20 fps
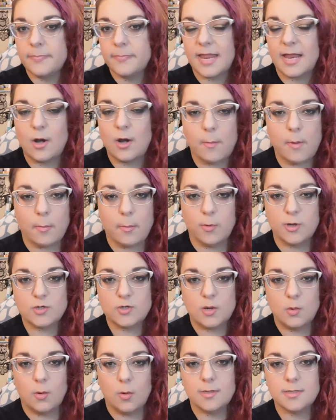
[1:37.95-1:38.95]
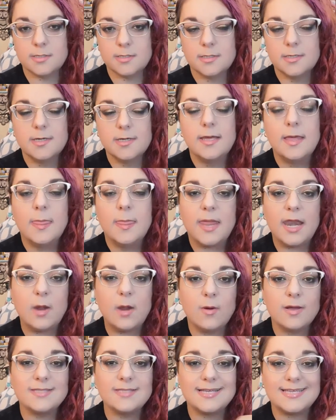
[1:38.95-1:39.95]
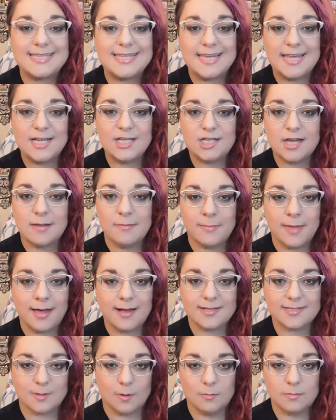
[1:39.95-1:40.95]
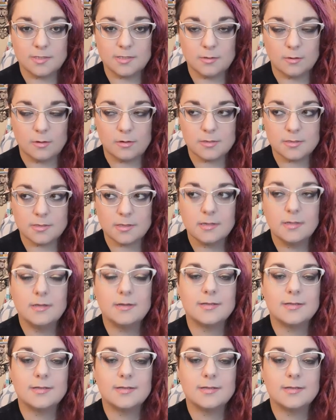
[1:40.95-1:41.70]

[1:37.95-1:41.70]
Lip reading: I don't remember which one it was. But it was a TJ Maxx owned stores,